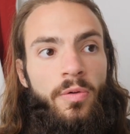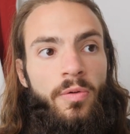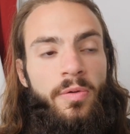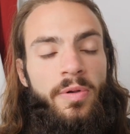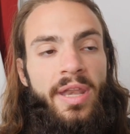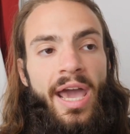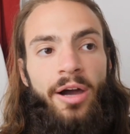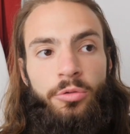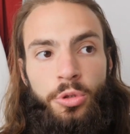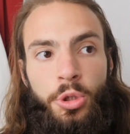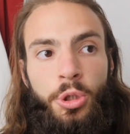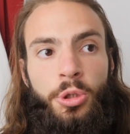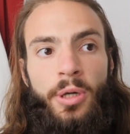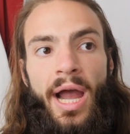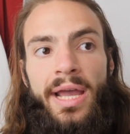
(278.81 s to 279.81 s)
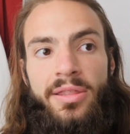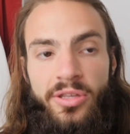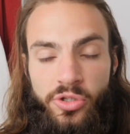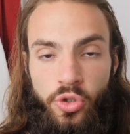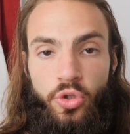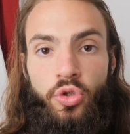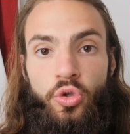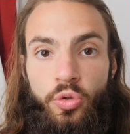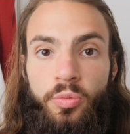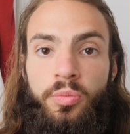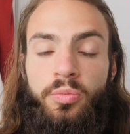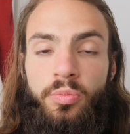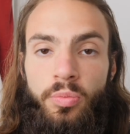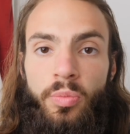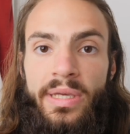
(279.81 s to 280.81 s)
now try this new
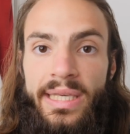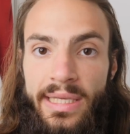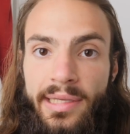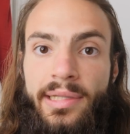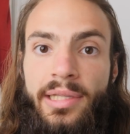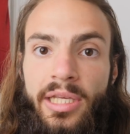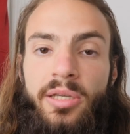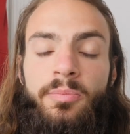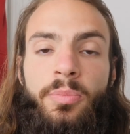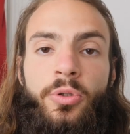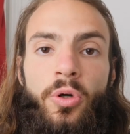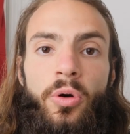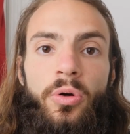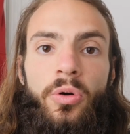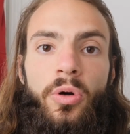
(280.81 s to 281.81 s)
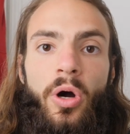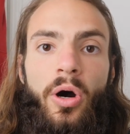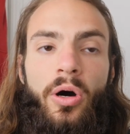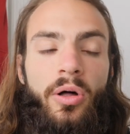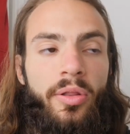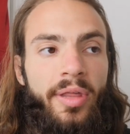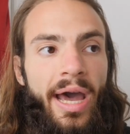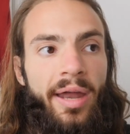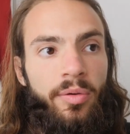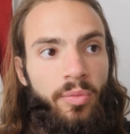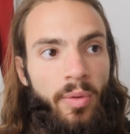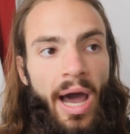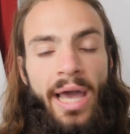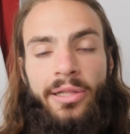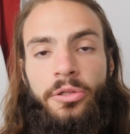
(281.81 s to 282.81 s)
healing protocol that
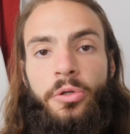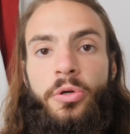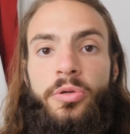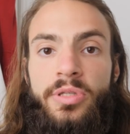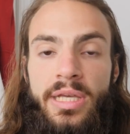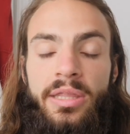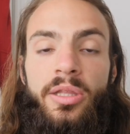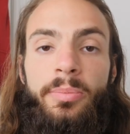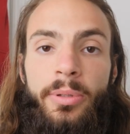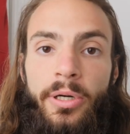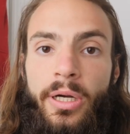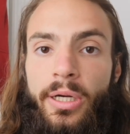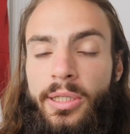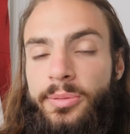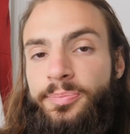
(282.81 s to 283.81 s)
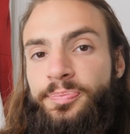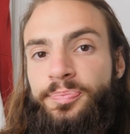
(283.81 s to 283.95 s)
I learned in the book.